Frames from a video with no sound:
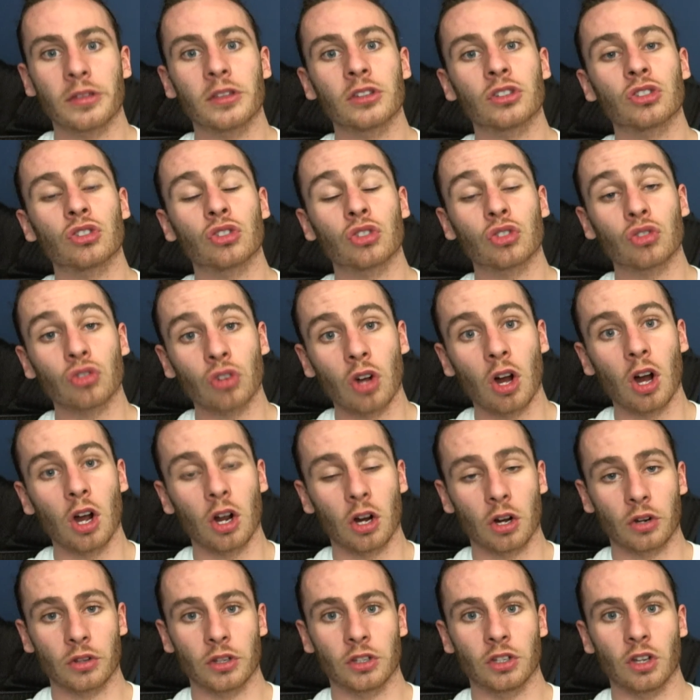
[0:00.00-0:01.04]
the
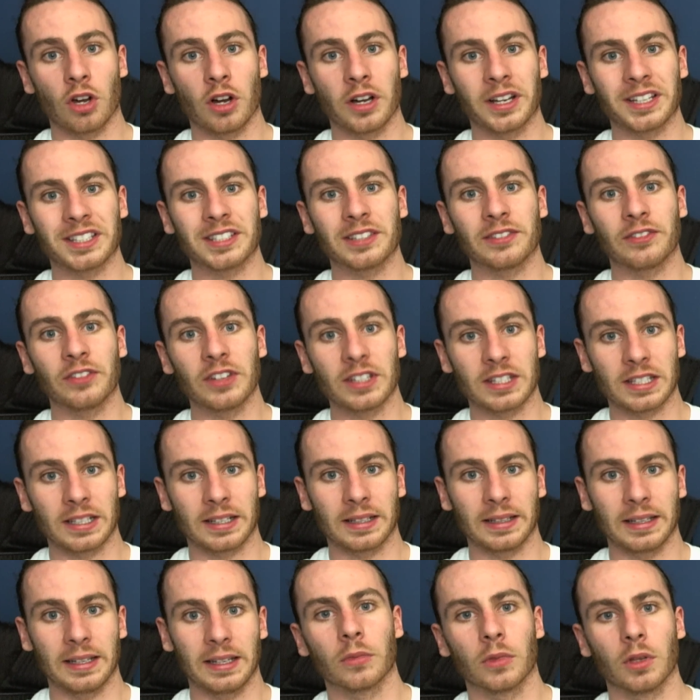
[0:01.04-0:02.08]
stronger the dog is physically.